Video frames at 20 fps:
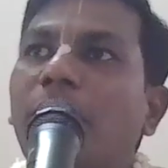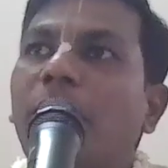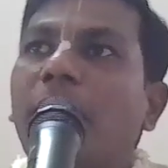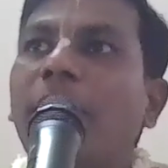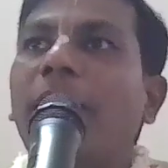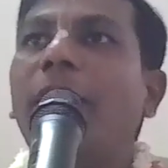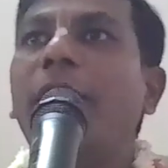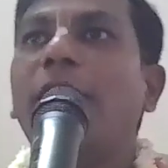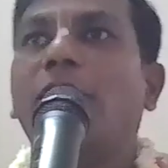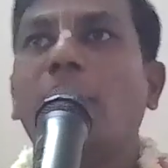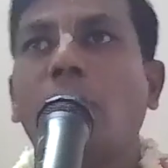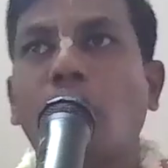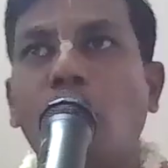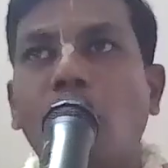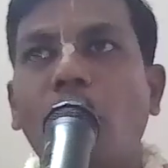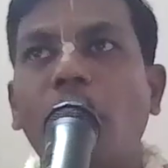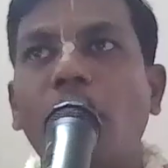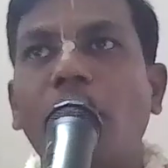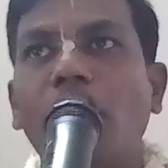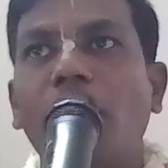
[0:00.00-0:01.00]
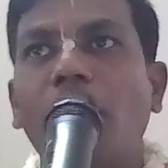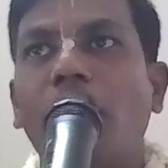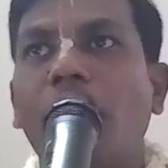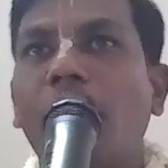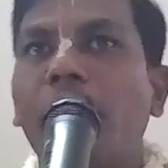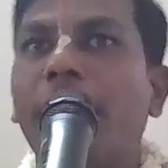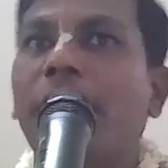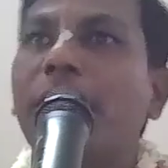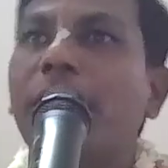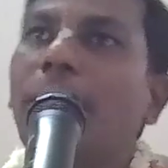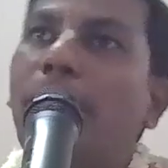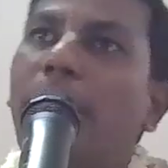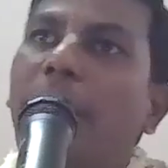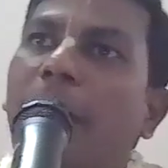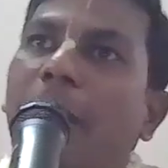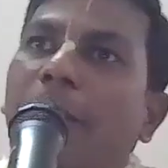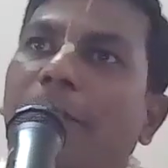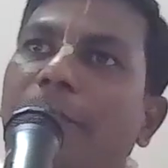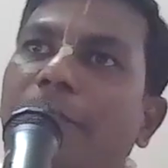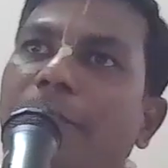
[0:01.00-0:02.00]
whether it is a good or it is a
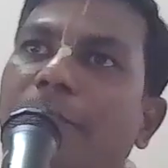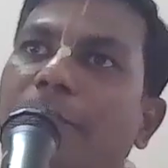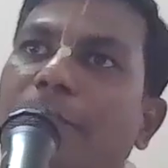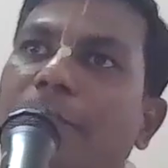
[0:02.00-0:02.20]
bad,